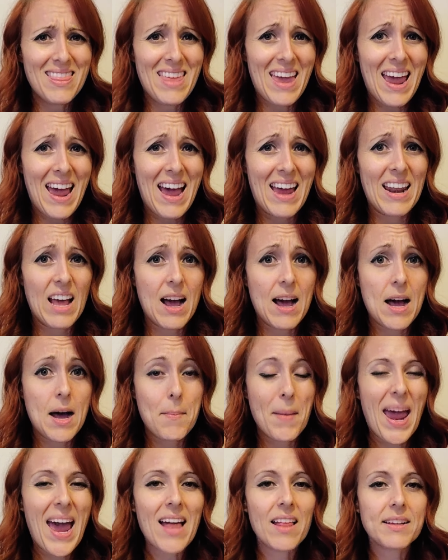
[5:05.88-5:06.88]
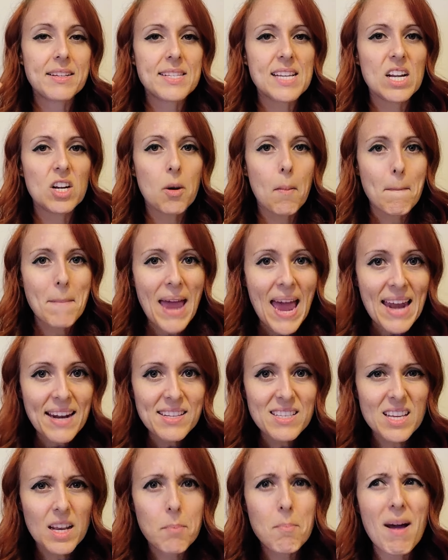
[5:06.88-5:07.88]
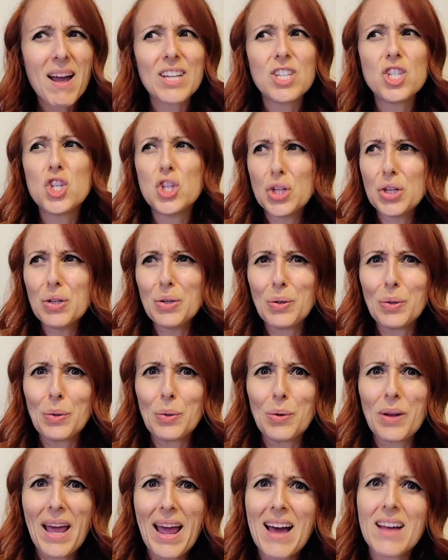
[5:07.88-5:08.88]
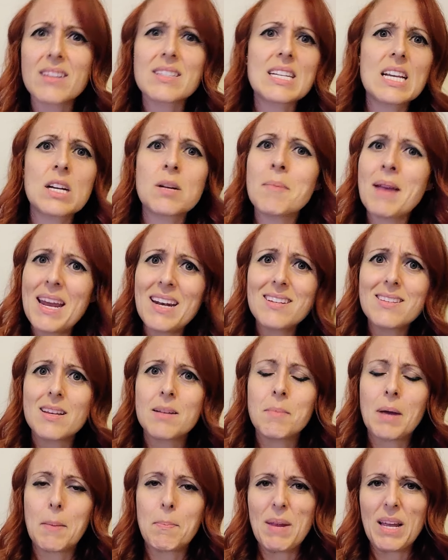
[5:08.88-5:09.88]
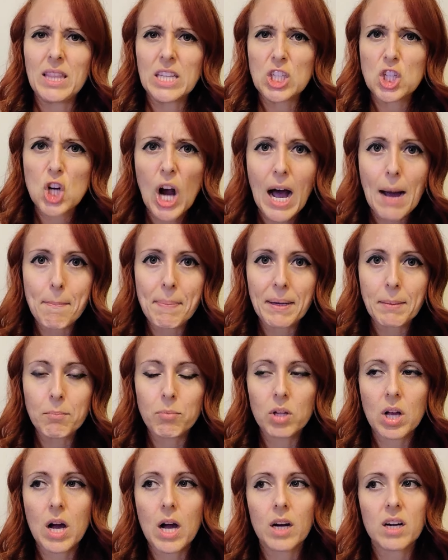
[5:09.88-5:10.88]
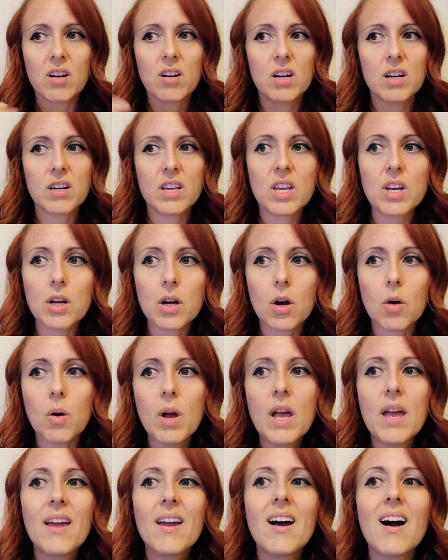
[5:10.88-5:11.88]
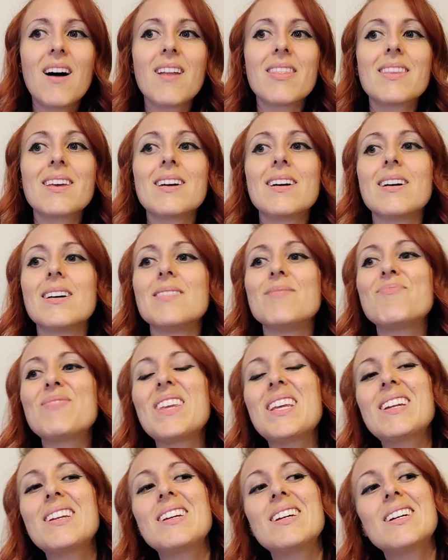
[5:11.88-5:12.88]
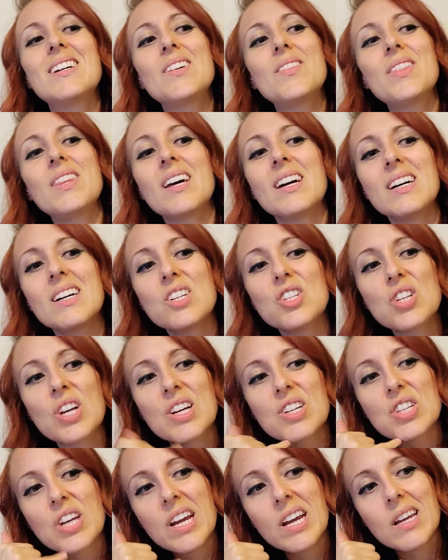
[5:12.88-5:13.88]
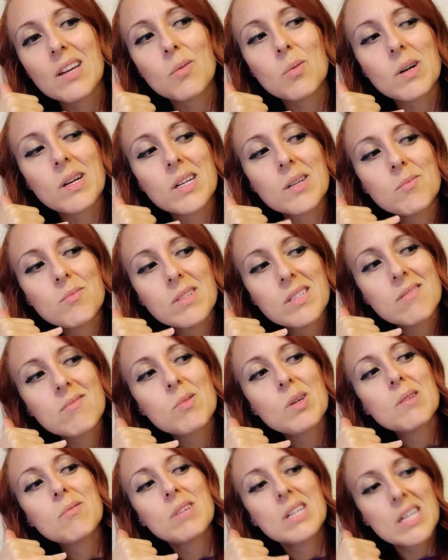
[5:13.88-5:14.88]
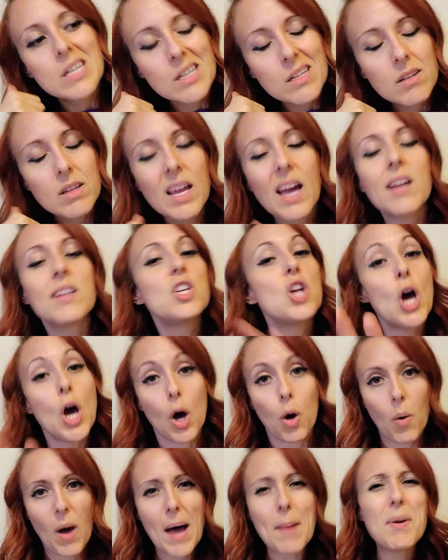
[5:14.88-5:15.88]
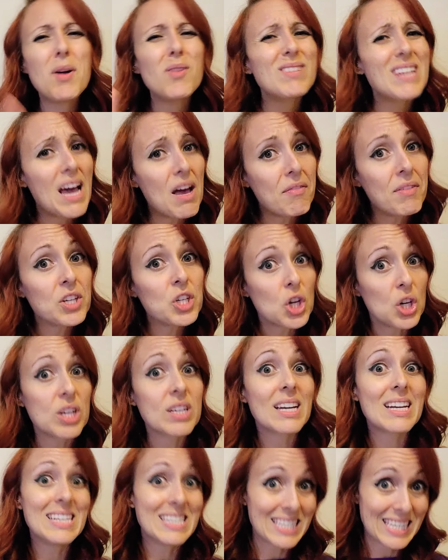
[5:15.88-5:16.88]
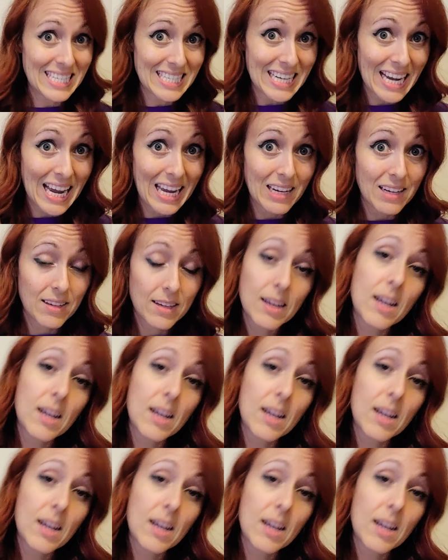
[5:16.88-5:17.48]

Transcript: that Alexander Mattison might be on the chopping block, or, you know, on the hush hush, hey, you want him? What do we need? No, how about Dalvin Cook instead?